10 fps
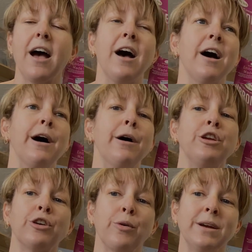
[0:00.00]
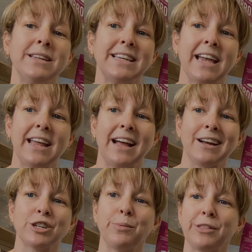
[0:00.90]
uh, you're going to get
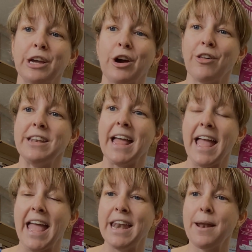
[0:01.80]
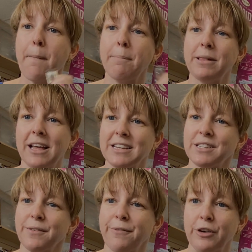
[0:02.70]
actually what they call an N
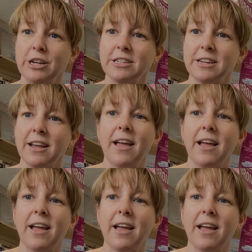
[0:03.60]
plus foot.